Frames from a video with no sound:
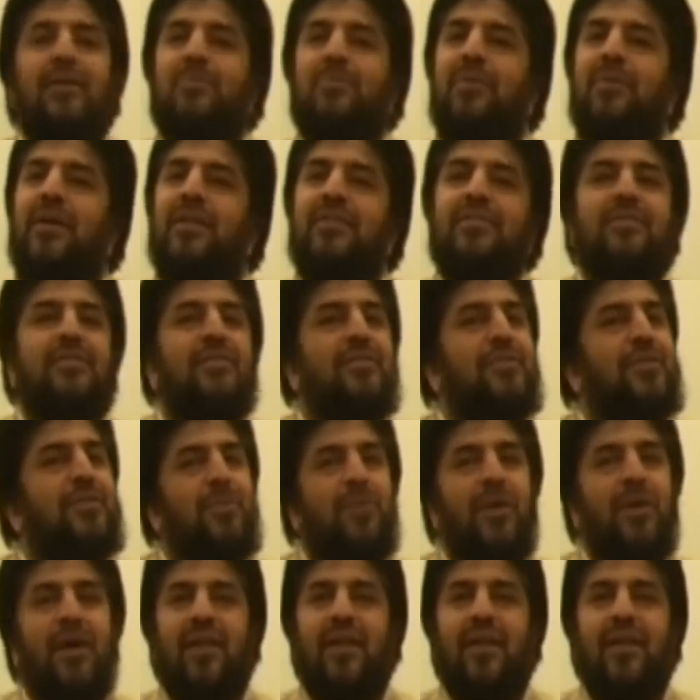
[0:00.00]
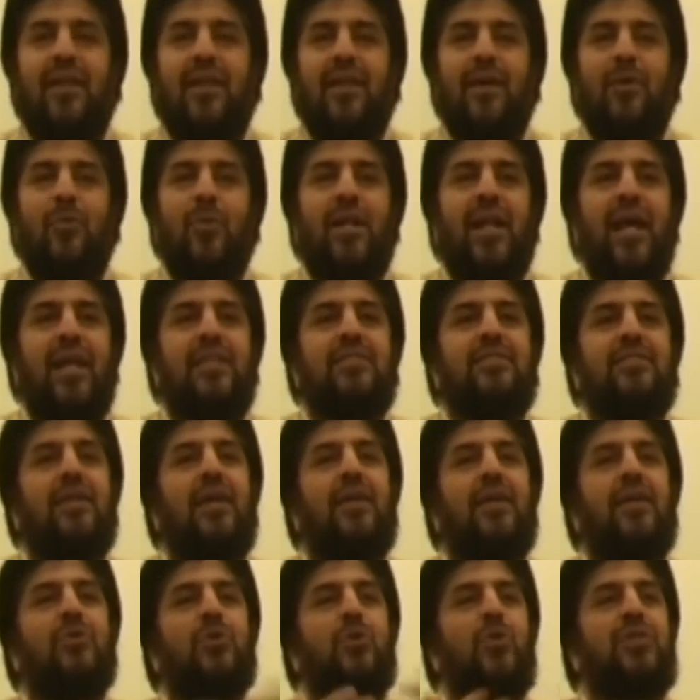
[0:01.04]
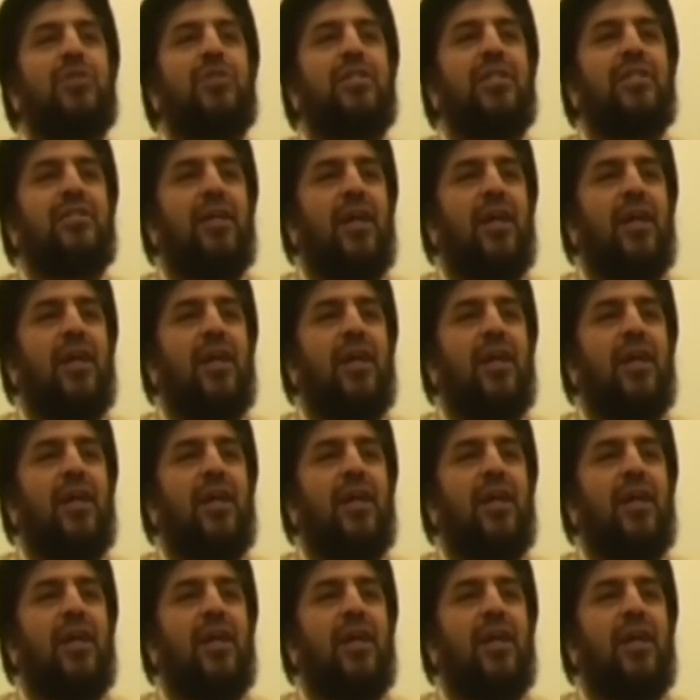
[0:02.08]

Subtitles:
But subhanAllah, when I started quoting